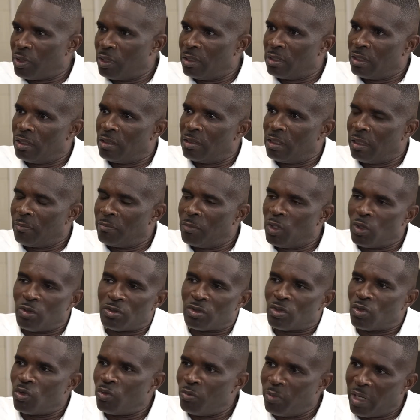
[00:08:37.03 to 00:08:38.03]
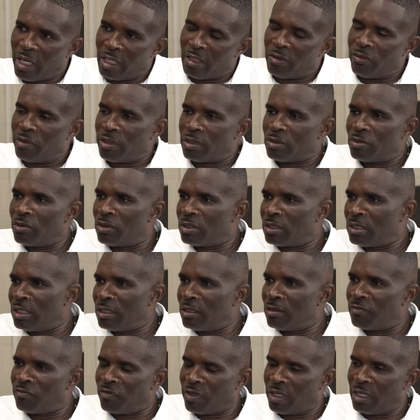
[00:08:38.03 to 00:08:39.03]
and then that middle school band director who
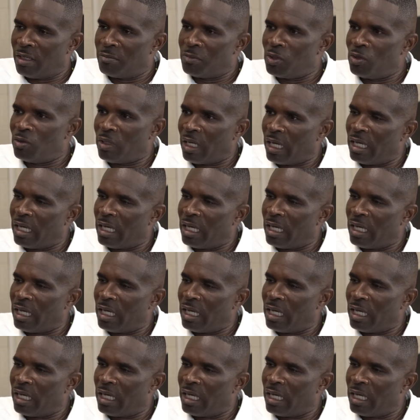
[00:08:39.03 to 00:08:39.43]
attended FAMU,